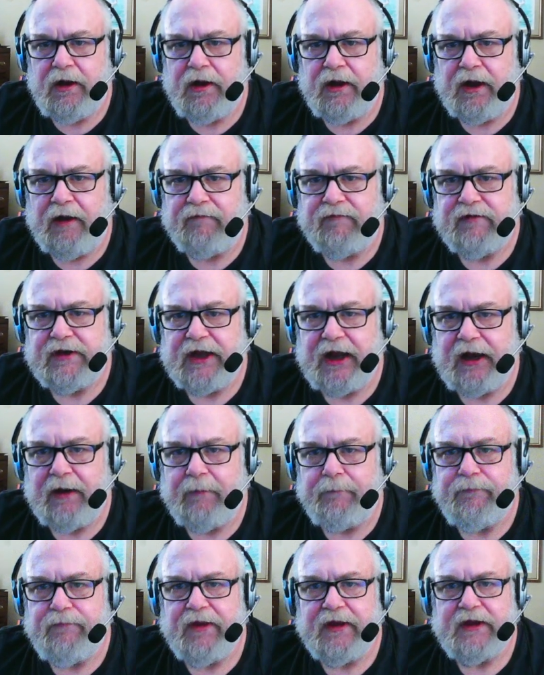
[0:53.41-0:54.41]
I've set
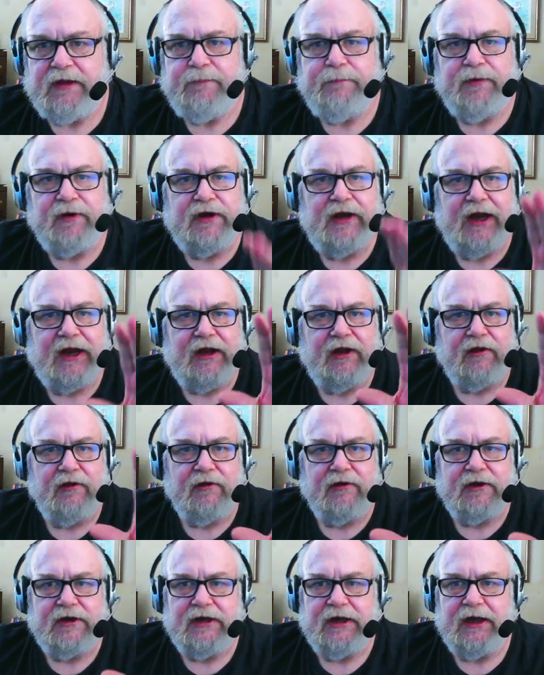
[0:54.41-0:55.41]
up this
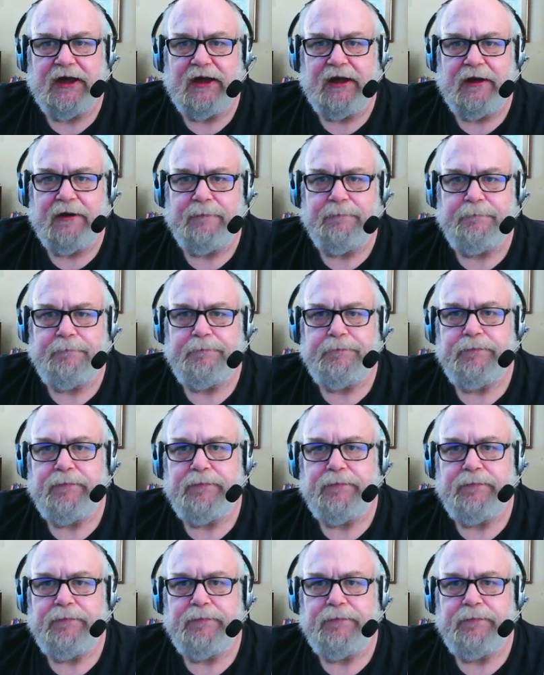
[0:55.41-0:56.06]
particular scene